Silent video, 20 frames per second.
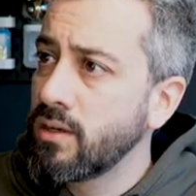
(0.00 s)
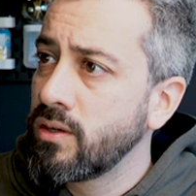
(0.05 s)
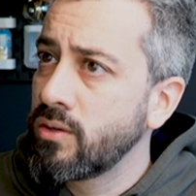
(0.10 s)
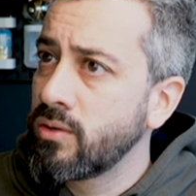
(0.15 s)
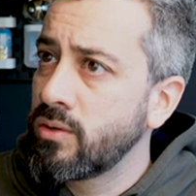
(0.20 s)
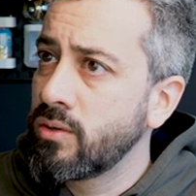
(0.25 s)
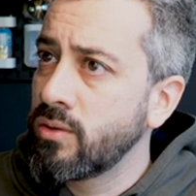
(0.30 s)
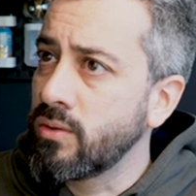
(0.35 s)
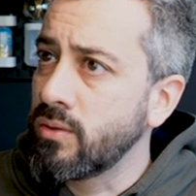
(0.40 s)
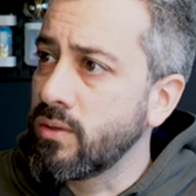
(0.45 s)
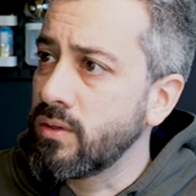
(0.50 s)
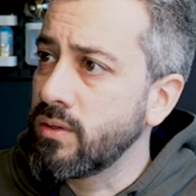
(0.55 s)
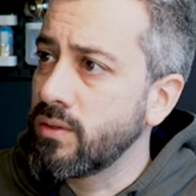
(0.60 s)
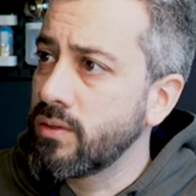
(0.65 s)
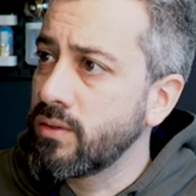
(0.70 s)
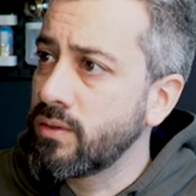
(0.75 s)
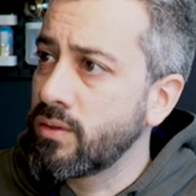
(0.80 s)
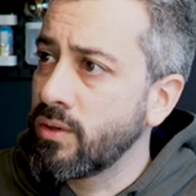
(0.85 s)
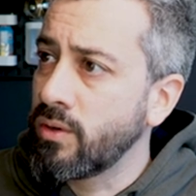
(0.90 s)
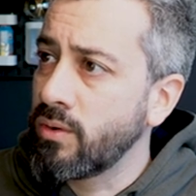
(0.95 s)
Cool.
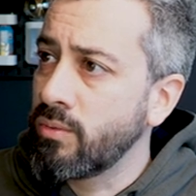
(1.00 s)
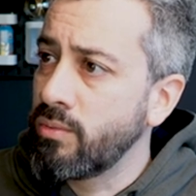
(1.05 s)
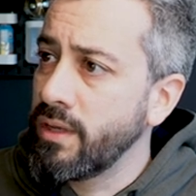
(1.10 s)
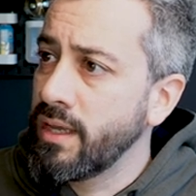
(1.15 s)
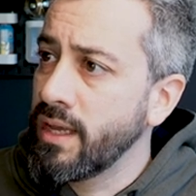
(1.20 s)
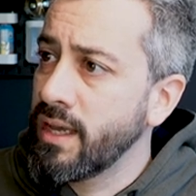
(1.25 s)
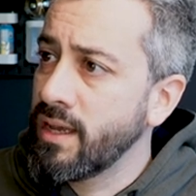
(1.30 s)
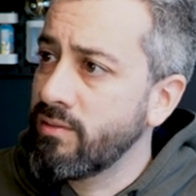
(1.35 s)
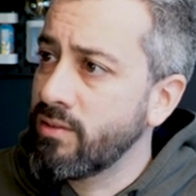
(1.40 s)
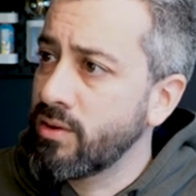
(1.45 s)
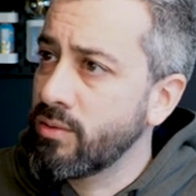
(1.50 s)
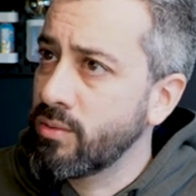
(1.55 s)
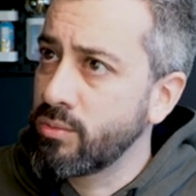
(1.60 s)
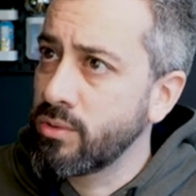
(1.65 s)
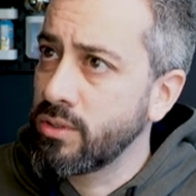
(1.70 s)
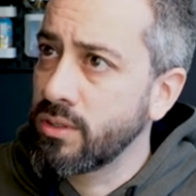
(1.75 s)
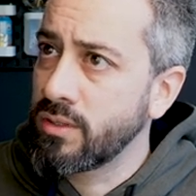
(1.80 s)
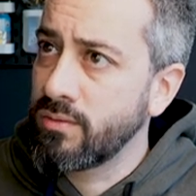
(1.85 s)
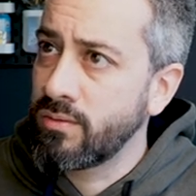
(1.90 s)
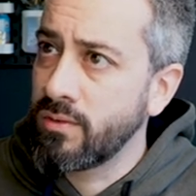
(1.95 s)
So we have our
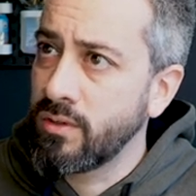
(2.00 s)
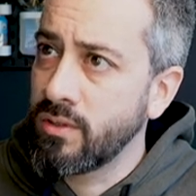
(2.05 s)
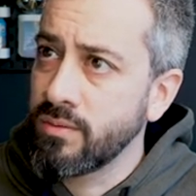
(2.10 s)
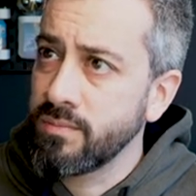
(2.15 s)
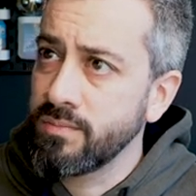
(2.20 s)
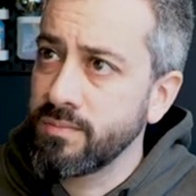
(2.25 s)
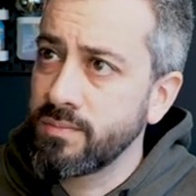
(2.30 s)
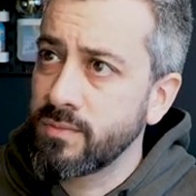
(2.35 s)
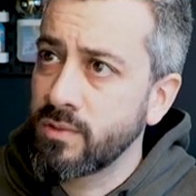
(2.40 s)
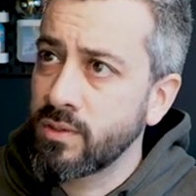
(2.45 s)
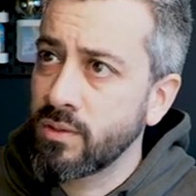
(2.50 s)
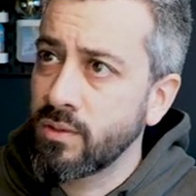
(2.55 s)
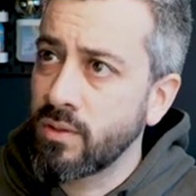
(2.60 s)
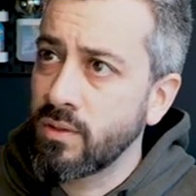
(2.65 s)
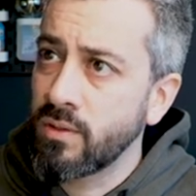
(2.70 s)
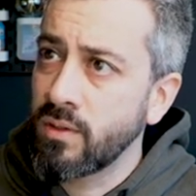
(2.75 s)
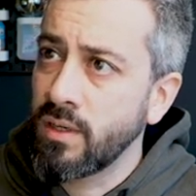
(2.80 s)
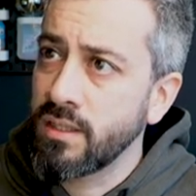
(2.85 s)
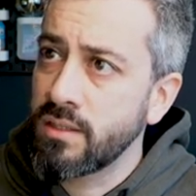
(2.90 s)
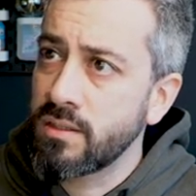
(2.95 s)
workflow. So
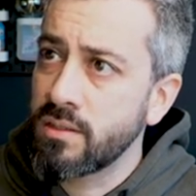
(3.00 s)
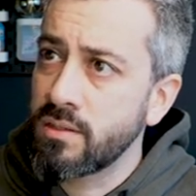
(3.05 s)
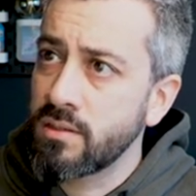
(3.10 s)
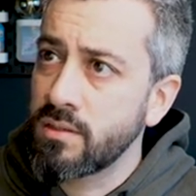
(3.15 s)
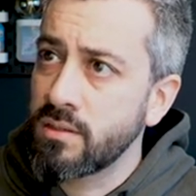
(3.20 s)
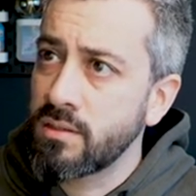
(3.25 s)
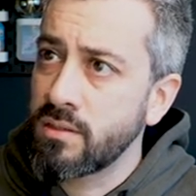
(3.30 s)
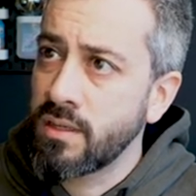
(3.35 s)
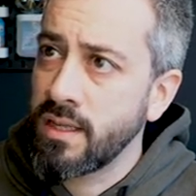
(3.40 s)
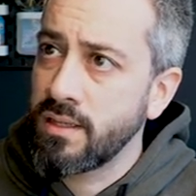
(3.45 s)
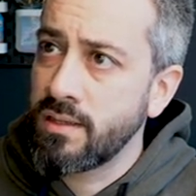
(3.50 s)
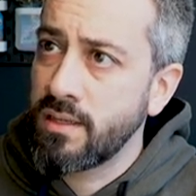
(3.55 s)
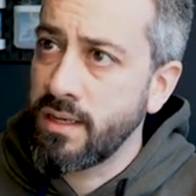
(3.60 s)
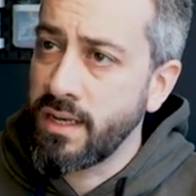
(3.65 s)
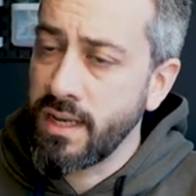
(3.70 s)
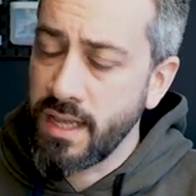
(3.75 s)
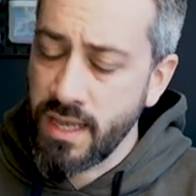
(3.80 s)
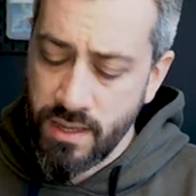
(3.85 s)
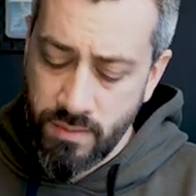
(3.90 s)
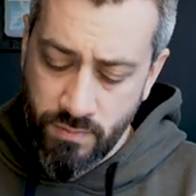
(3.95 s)
let's set the
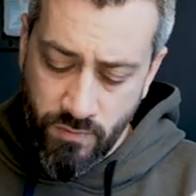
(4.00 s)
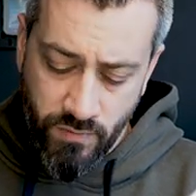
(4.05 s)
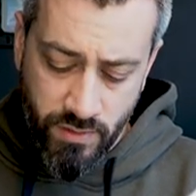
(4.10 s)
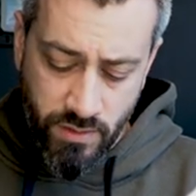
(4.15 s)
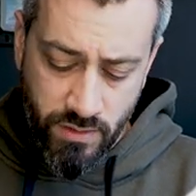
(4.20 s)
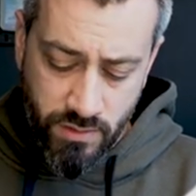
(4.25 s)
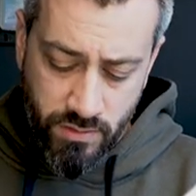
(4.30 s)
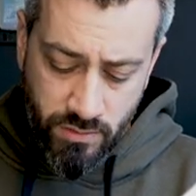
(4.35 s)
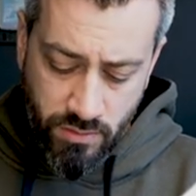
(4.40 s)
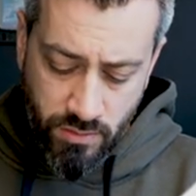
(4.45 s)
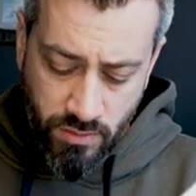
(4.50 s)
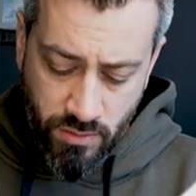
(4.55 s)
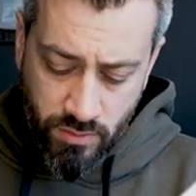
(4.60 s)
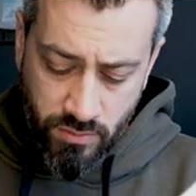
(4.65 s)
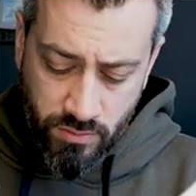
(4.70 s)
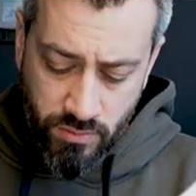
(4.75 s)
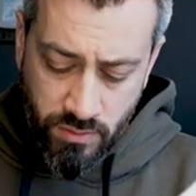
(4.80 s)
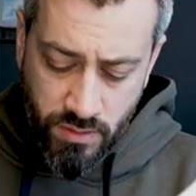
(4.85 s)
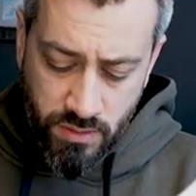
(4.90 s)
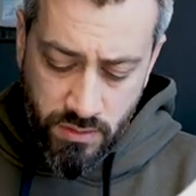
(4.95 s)
name first.
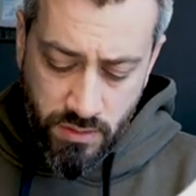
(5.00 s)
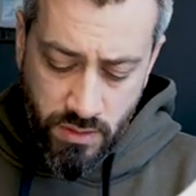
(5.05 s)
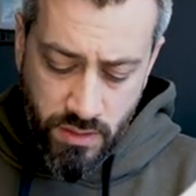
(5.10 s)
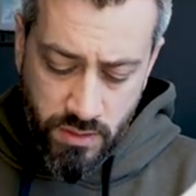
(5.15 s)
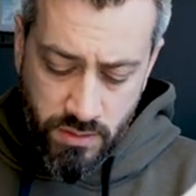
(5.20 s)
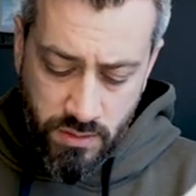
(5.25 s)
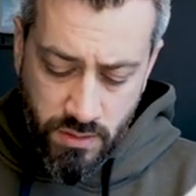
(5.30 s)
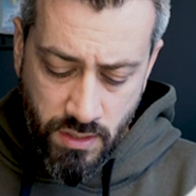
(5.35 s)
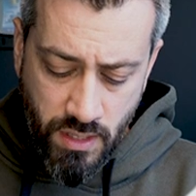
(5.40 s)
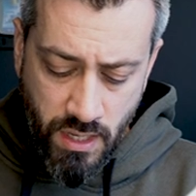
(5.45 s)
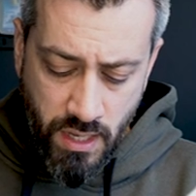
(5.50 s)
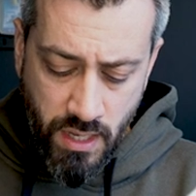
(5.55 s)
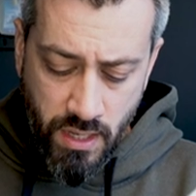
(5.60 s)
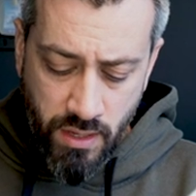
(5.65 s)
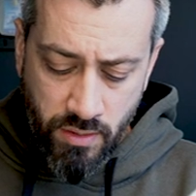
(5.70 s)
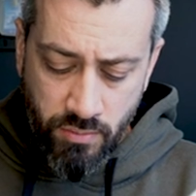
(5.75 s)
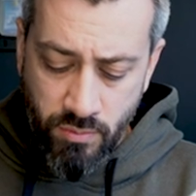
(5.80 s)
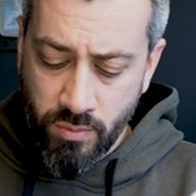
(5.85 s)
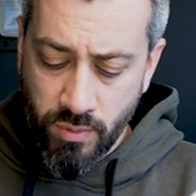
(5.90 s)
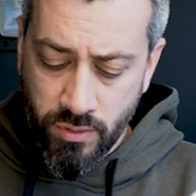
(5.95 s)
So this is,
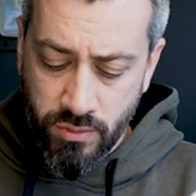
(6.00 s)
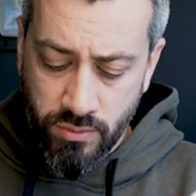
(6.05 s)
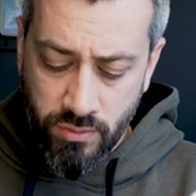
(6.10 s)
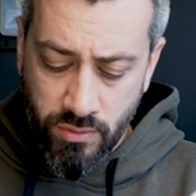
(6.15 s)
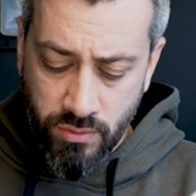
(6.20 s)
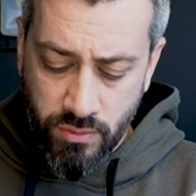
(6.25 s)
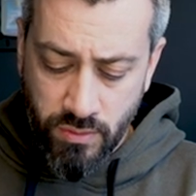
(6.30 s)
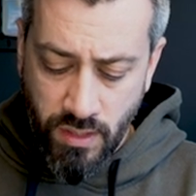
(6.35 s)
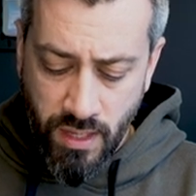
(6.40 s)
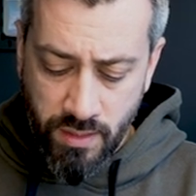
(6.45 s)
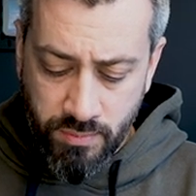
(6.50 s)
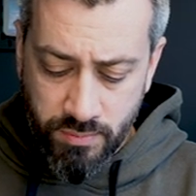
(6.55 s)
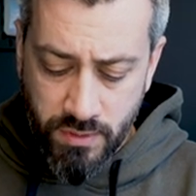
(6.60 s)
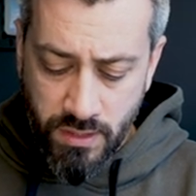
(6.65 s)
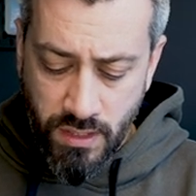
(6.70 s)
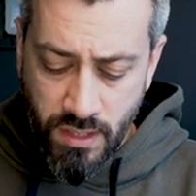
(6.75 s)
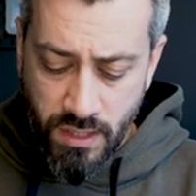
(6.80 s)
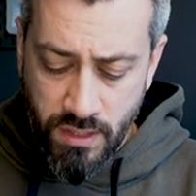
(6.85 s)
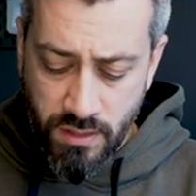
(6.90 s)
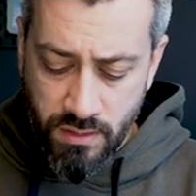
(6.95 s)
we want to
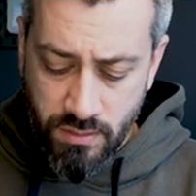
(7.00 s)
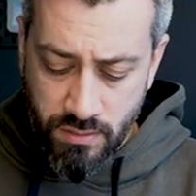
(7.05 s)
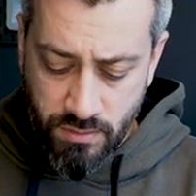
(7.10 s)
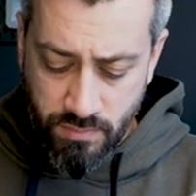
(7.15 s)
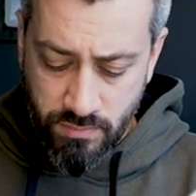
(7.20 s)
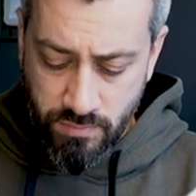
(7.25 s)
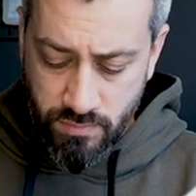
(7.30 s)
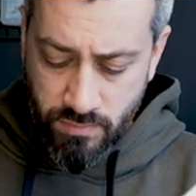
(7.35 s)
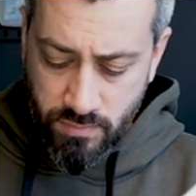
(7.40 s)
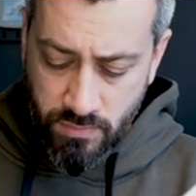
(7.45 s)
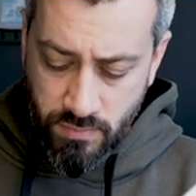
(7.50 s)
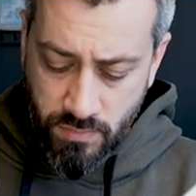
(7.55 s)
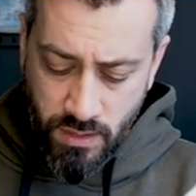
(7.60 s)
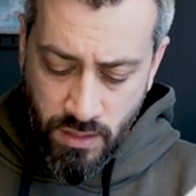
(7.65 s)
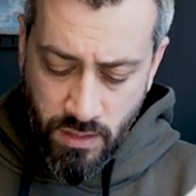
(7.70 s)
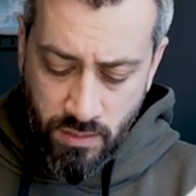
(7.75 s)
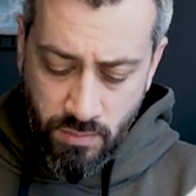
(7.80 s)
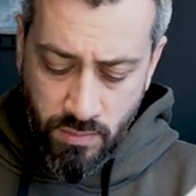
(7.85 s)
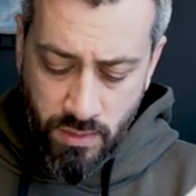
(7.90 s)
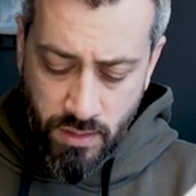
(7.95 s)
update
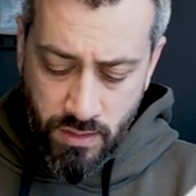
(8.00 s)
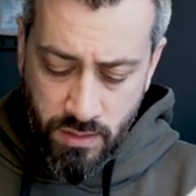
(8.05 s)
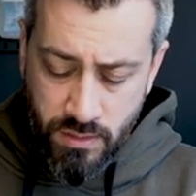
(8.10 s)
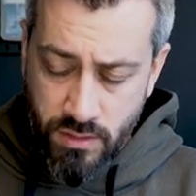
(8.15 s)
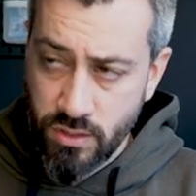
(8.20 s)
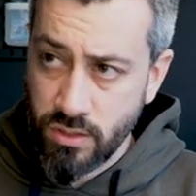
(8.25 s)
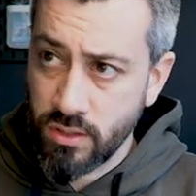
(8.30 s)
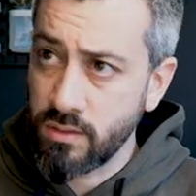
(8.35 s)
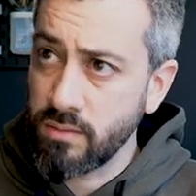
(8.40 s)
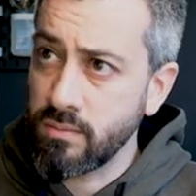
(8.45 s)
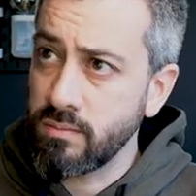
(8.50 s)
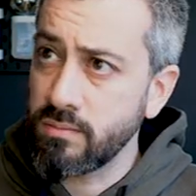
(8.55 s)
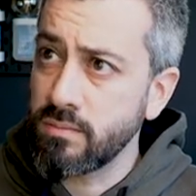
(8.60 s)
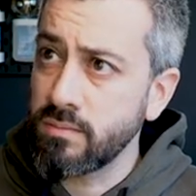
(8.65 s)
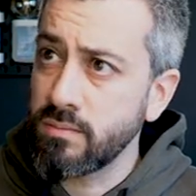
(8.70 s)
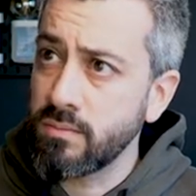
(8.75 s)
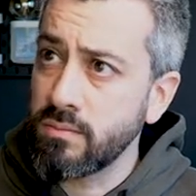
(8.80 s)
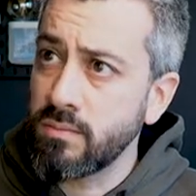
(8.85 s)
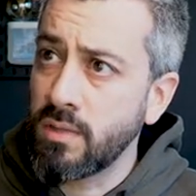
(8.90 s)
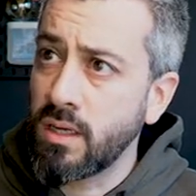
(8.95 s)
image,
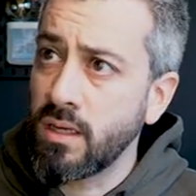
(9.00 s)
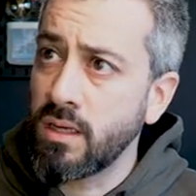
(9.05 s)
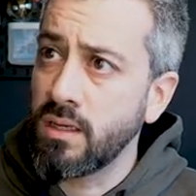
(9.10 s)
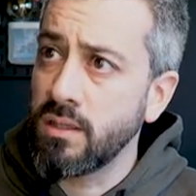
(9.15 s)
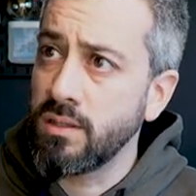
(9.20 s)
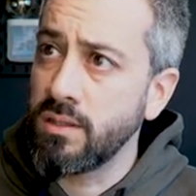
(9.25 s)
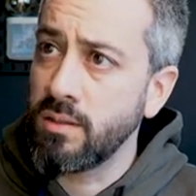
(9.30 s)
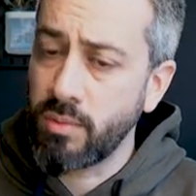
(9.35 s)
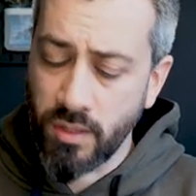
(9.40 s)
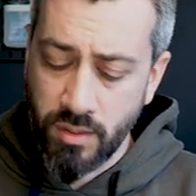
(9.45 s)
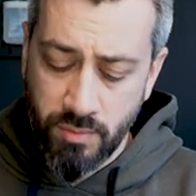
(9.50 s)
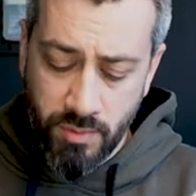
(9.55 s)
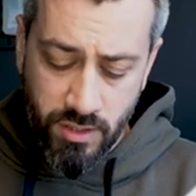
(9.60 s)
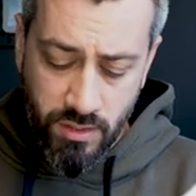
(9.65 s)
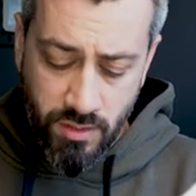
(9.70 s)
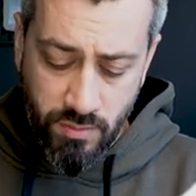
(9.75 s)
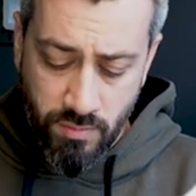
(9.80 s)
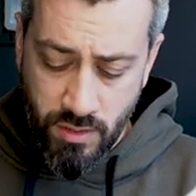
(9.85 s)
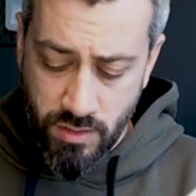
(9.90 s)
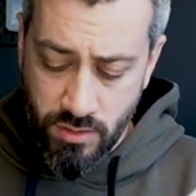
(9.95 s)
uh, deployment
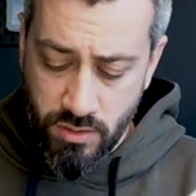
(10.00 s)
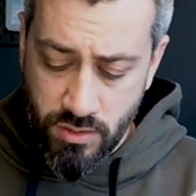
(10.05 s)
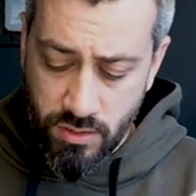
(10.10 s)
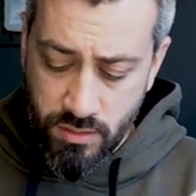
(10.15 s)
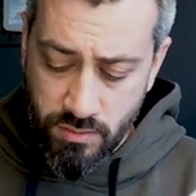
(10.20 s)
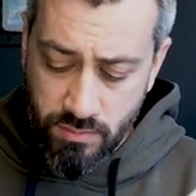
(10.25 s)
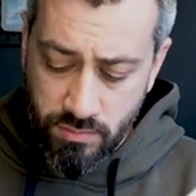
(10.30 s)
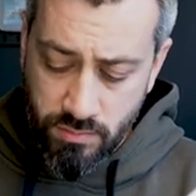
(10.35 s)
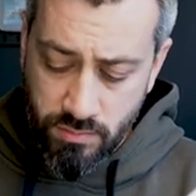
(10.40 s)
image.